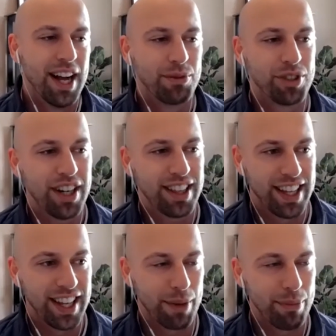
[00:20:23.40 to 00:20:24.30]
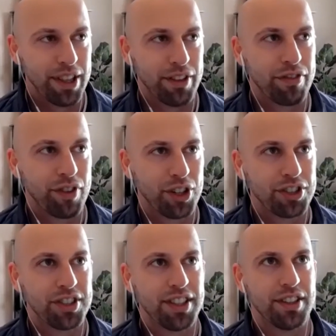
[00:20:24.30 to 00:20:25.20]
I'm trying to think. I mean, the
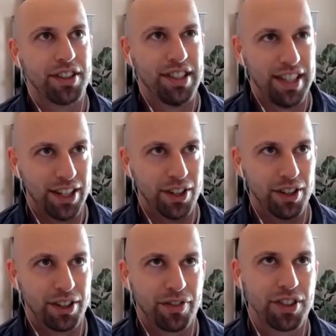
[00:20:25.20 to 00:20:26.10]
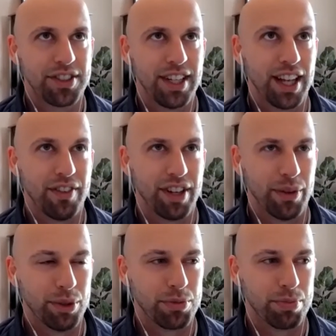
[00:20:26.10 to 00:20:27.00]
first deal, the first deal I ever
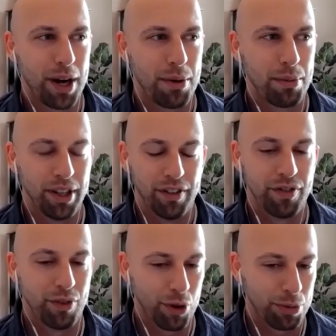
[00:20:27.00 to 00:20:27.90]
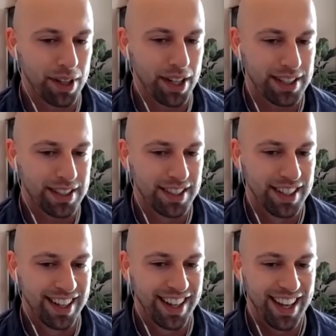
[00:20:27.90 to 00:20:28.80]
did was probably a fourplex
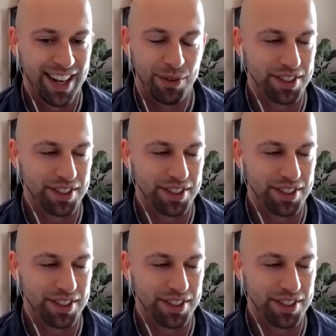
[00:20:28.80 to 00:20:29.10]
and it okay.